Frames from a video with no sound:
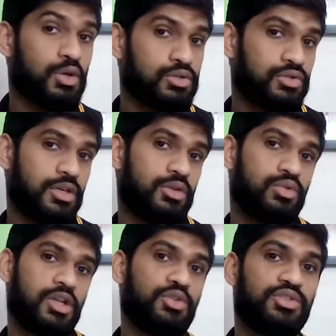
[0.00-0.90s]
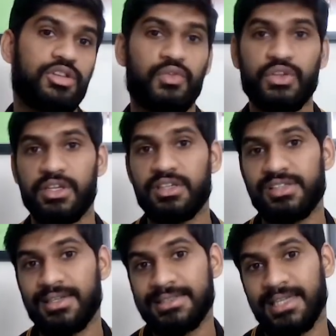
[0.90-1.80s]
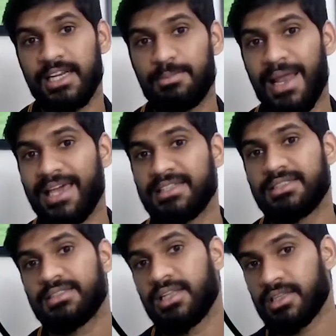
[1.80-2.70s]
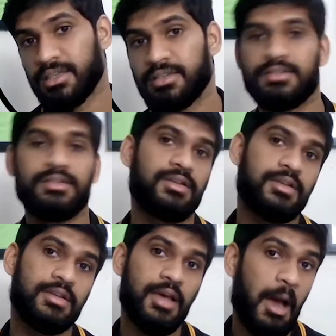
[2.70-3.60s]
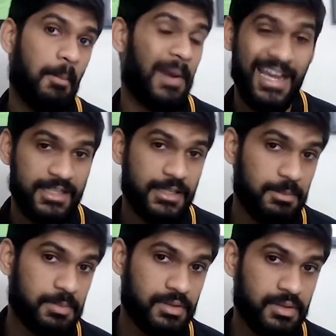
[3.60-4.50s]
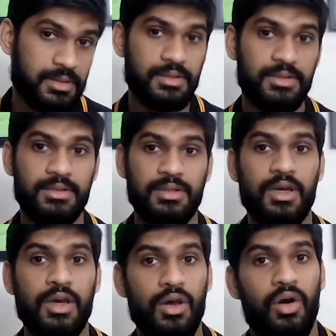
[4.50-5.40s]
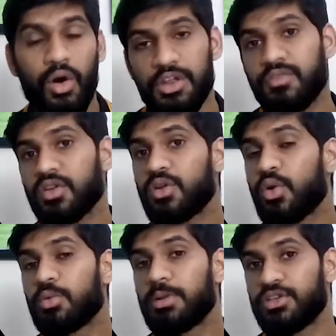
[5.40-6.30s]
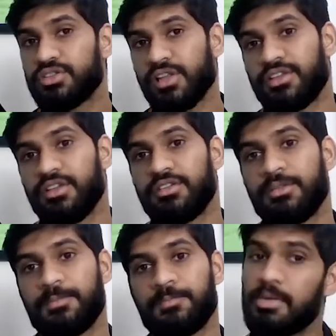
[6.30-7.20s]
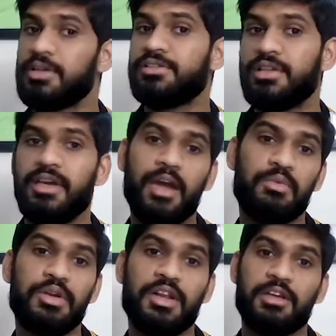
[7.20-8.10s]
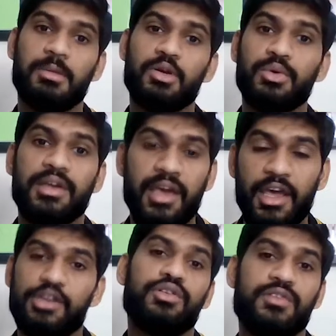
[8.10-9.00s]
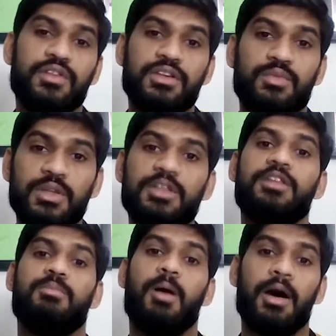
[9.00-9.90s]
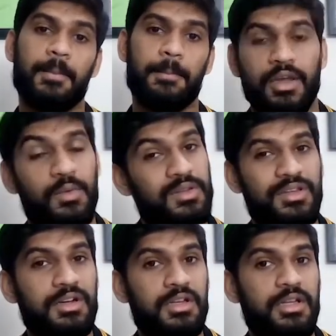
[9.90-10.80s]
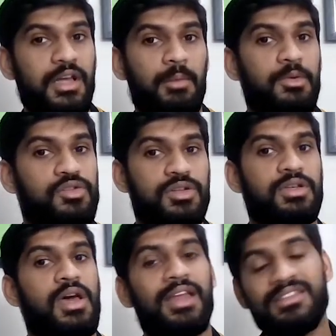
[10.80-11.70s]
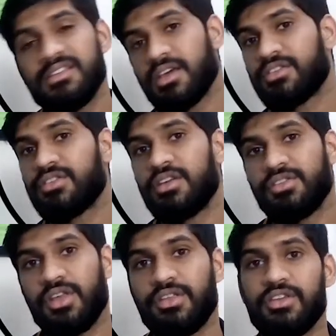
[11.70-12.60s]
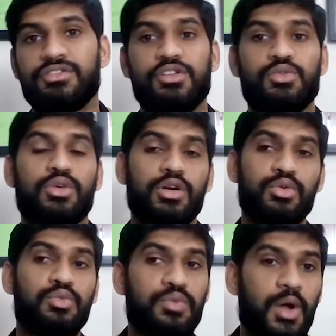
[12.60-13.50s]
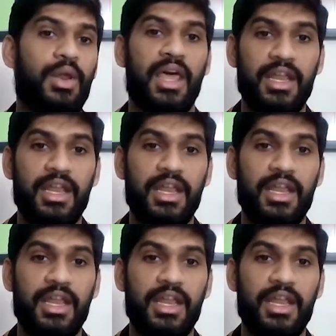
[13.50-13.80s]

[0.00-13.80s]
also say you can use this for things like side planks like this, plank dips, or even glute bridges like this. Personally, I wouldn't recommend doing any of these with this bar. It will certainly damage it, and these exercises are things that you can do without